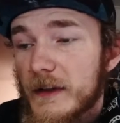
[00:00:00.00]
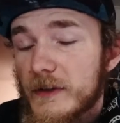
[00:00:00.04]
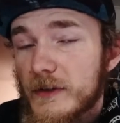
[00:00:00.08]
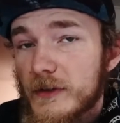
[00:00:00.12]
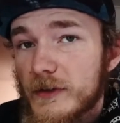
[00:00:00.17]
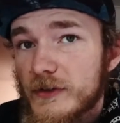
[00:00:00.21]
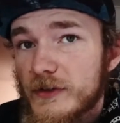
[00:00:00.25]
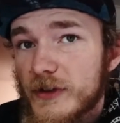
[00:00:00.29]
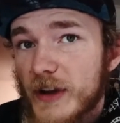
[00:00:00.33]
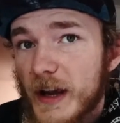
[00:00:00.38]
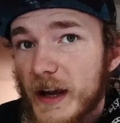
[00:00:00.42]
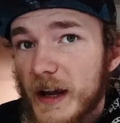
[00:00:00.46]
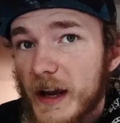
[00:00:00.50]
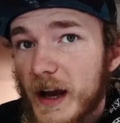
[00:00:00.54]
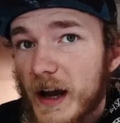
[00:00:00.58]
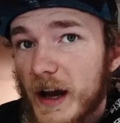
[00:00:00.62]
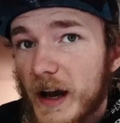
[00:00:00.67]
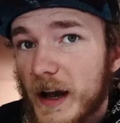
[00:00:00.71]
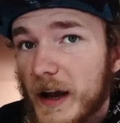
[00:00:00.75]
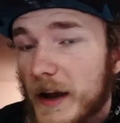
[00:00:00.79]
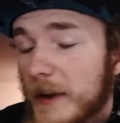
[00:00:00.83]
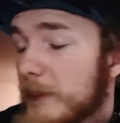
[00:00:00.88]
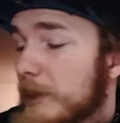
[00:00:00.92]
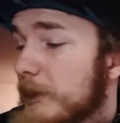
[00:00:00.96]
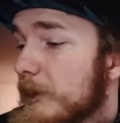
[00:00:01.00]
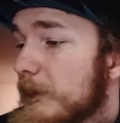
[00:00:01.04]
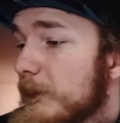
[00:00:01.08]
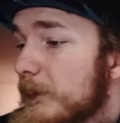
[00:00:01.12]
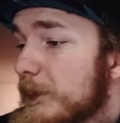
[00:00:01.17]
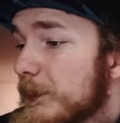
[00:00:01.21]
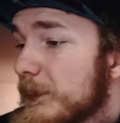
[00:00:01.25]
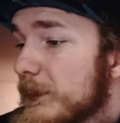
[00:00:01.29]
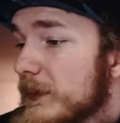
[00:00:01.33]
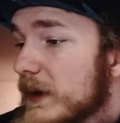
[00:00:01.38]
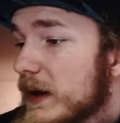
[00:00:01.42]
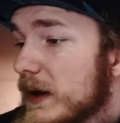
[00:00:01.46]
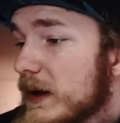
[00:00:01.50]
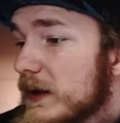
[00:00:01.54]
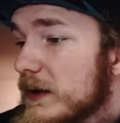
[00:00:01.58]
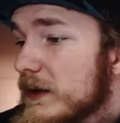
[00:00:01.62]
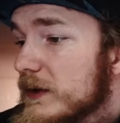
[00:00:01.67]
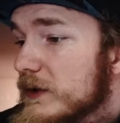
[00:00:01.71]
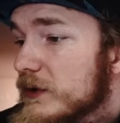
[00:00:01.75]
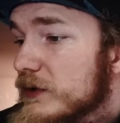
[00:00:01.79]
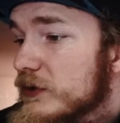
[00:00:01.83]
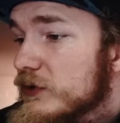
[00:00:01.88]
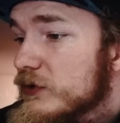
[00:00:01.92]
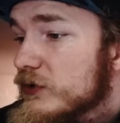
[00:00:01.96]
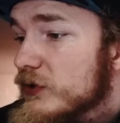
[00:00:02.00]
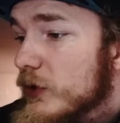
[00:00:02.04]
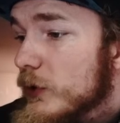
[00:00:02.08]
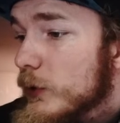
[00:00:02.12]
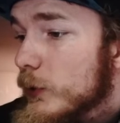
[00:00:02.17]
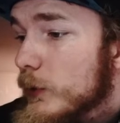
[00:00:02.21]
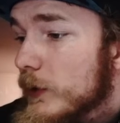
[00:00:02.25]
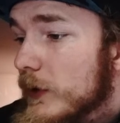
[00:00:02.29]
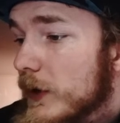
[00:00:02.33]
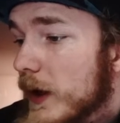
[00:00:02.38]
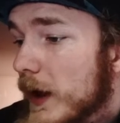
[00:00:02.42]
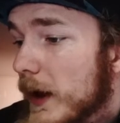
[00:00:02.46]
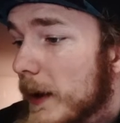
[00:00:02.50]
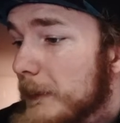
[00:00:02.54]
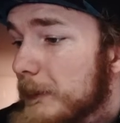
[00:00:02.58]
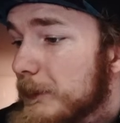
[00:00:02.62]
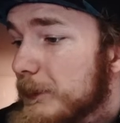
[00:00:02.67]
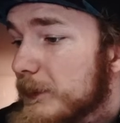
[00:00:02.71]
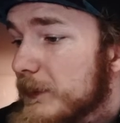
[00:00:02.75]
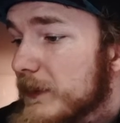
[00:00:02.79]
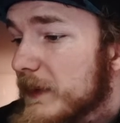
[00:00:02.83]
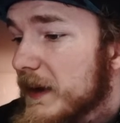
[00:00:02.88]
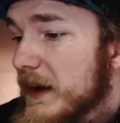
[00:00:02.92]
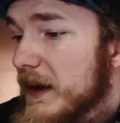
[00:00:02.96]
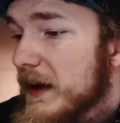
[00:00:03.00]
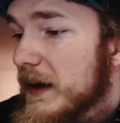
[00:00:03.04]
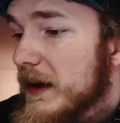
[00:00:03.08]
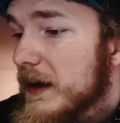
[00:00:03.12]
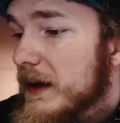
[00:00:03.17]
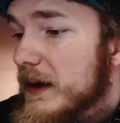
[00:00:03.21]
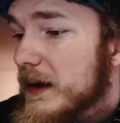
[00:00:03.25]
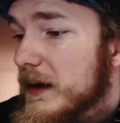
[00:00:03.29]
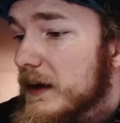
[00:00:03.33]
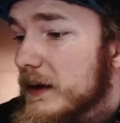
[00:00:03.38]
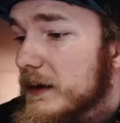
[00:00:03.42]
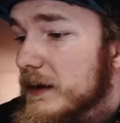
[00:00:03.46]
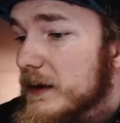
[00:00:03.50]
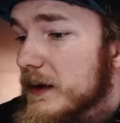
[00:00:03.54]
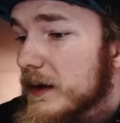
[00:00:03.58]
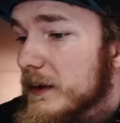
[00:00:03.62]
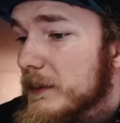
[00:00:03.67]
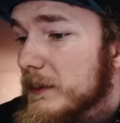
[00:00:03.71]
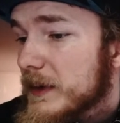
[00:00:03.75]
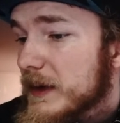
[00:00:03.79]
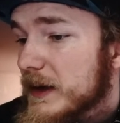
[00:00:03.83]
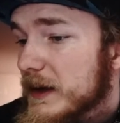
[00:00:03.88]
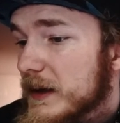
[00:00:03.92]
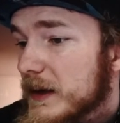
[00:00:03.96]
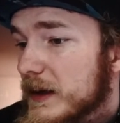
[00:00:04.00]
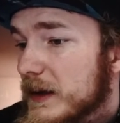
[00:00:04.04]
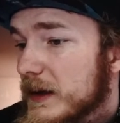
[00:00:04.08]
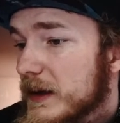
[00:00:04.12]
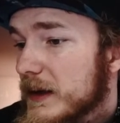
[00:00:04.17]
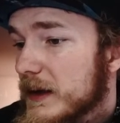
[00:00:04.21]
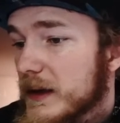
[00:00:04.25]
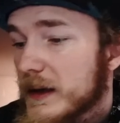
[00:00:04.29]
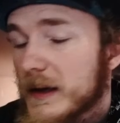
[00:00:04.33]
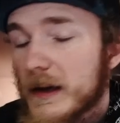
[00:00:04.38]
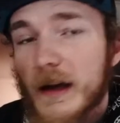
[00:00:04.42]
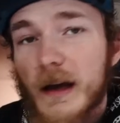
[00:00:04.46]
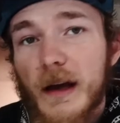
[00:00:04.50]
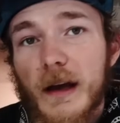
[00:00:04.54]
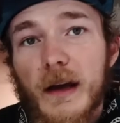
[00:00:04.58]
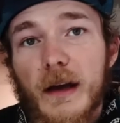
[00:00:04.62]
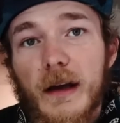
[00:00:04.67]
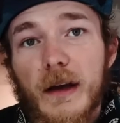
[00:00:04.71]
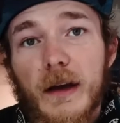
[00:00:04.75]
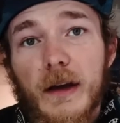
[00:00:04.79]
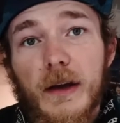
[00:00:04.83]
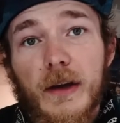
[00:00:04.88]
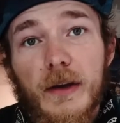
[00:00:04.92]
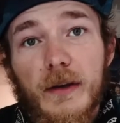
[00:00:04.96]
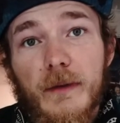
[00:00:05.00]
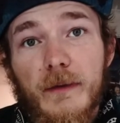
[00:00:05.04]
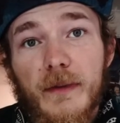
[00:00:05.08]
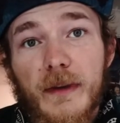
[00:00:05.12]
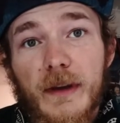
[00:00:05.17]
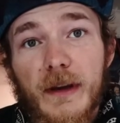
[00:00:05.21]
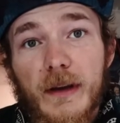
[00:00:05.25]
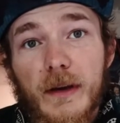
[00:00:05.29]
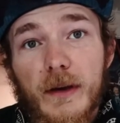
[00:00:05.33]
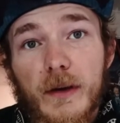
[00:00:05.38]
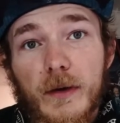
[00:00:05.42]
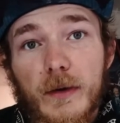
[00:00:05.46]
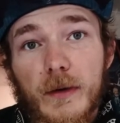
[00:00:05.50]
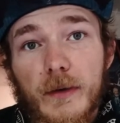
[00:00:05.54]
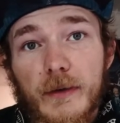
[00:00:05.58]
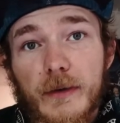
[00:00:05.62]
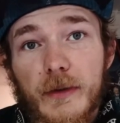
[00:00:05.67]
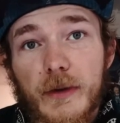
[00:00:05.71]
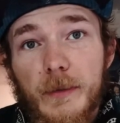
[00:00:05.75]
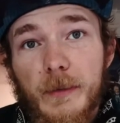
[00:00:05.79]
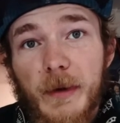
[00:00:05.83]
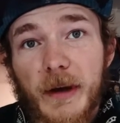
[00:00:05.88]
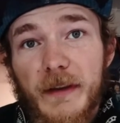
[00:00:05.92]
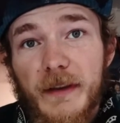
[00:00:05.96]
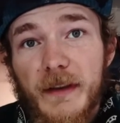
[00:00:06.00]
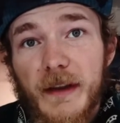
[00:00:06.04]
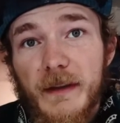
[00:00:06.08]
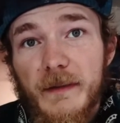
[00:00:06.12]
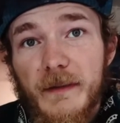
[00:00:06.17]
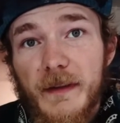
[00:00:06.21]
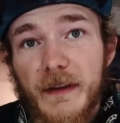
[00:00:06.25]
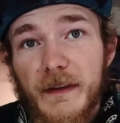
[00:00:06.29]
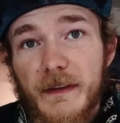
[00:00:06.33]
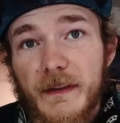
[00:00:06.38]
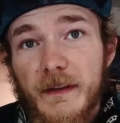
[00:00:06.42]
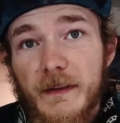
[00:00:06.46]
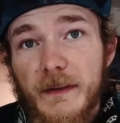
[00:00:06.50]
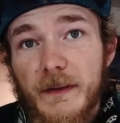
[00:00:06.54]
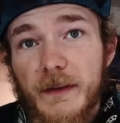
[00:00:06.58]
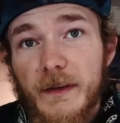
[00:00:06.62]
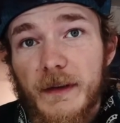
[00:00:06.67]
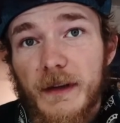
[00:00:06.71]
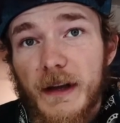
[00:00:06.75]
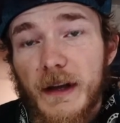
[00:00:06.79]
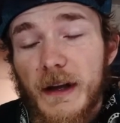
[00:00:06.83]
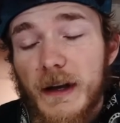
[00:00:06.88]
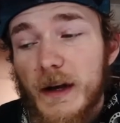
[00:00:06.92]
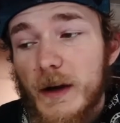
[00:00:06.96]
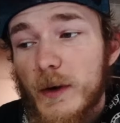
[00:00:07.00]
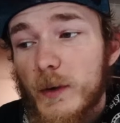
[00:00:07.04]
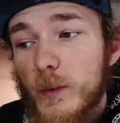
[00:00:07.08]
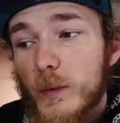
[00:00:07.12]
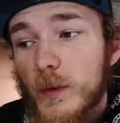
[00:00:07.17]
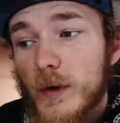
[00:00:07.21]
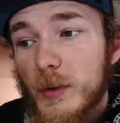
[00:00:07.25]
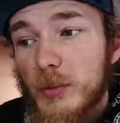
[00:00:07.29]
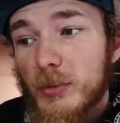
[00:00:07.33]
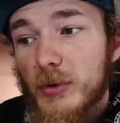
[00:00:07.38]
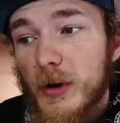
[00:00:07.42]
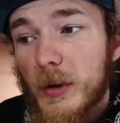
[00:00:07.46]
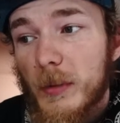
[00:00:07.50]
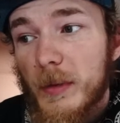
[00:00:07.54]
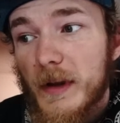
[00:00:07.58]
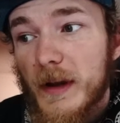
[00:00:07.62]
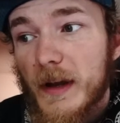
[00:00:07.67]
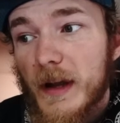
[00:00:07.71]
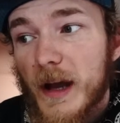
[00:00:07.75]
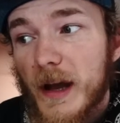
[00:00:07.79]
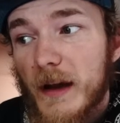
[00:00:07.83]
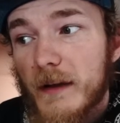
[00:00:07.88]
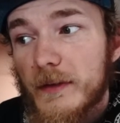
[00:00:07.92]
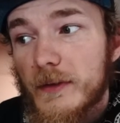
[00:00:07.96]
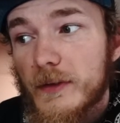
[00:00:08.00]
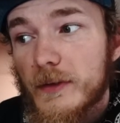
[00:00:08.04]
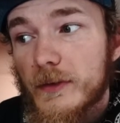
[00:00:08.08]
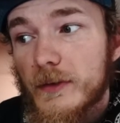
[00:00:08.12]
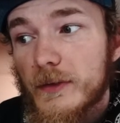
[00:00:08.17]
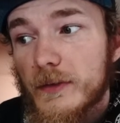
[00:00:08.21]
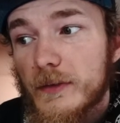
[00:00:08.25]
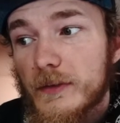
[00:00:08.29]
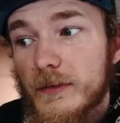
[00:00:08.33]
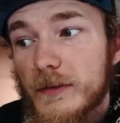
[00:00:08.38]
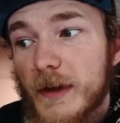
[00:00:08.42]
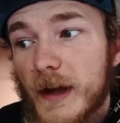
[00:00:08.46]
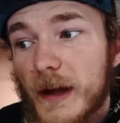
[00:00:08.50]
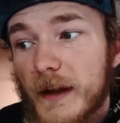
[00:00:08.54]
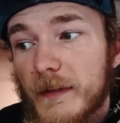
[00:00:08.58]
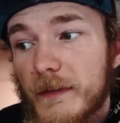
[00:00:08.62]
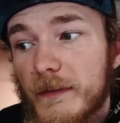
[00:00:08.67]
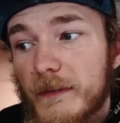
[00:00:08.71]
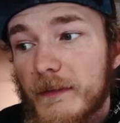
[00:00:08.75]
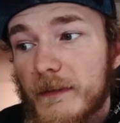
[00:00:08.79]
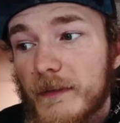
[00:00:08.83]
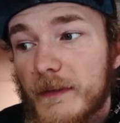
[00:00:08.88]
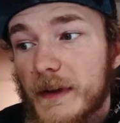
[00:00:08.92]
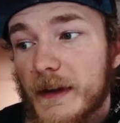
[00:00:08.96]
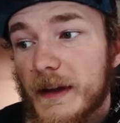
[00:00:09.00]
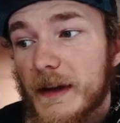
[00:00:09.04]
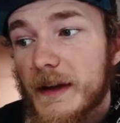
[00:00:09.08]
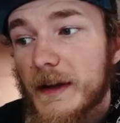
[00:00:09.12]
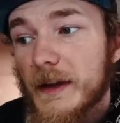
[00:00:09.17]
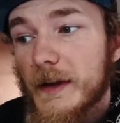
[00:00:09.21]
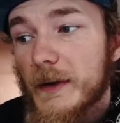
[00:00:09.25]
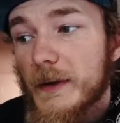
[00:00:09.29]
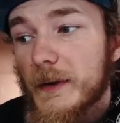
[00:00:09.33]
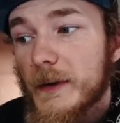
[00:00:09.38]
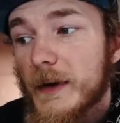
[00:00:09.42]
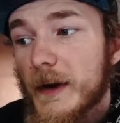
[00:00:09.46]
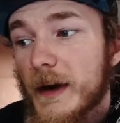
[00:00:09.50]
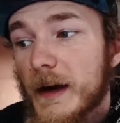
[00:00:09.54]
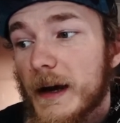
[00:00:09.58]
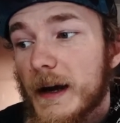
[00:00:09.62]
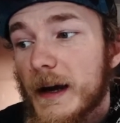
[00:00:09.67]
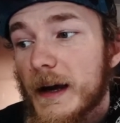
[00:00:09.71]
to Shanghai. So yeah, gonna make a good video also about that festival. We'll probably have to do that video